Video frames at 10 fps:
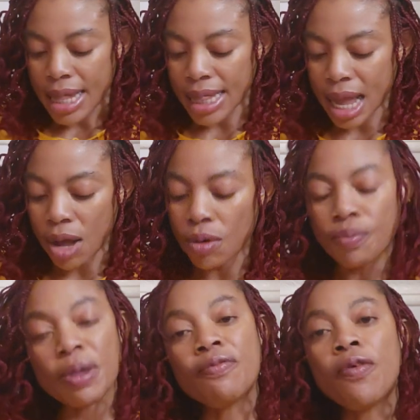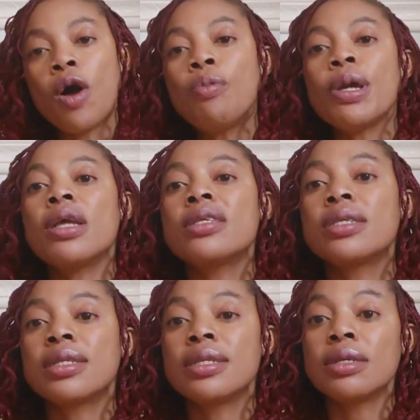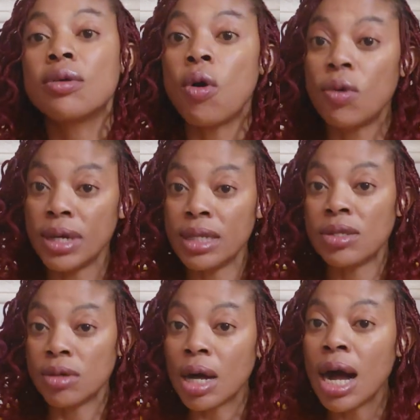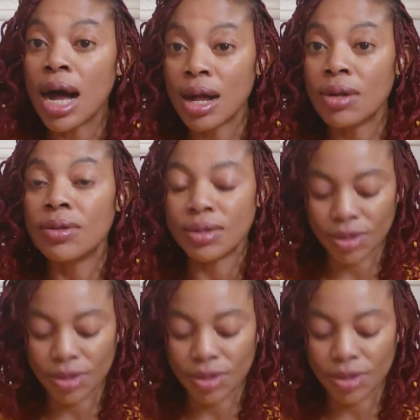Now, before we go into how